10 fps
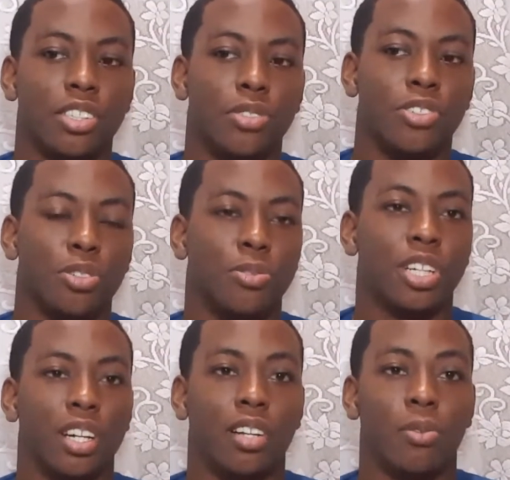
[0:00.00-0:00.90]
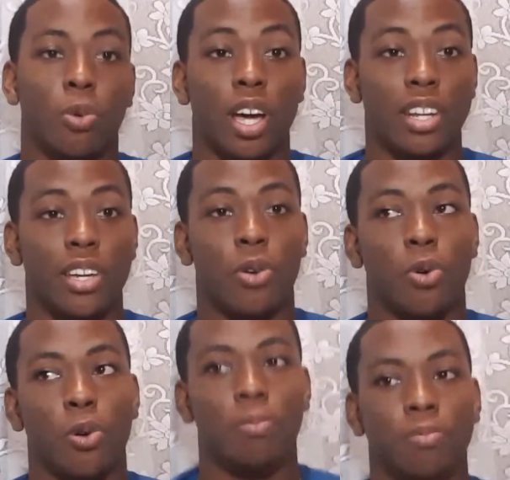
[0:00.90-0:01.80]
a YouTube channel one day
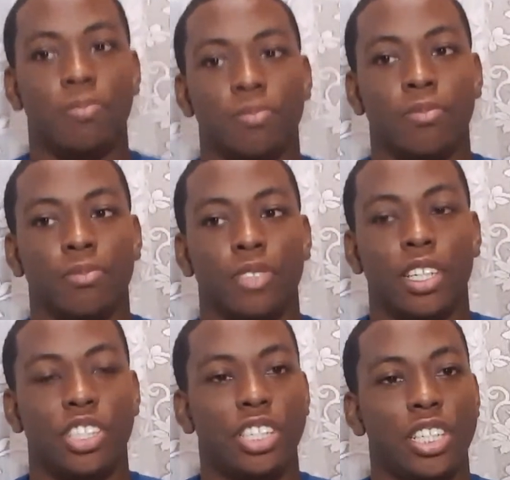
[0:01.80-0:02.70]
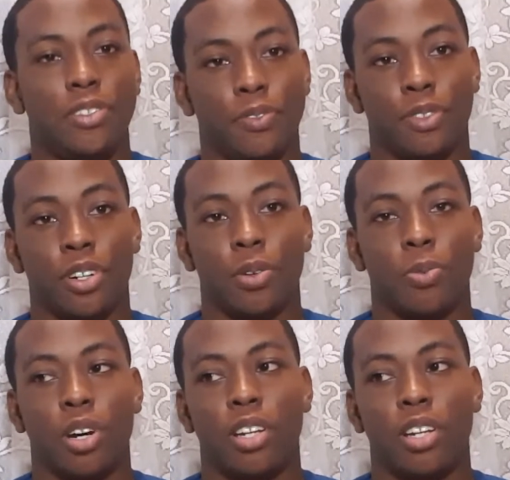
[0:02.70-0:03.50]
hope to achieve, or